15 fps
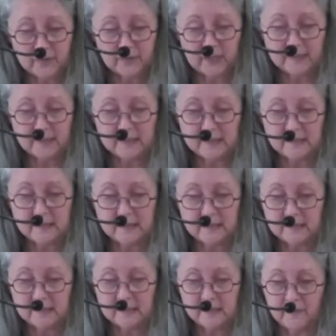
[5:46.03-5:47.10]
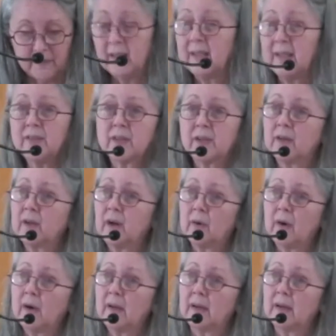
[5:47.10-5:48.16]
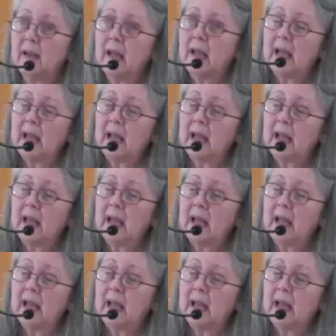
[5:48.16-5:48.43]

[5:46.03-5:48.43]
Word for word: justice system. The list can go on.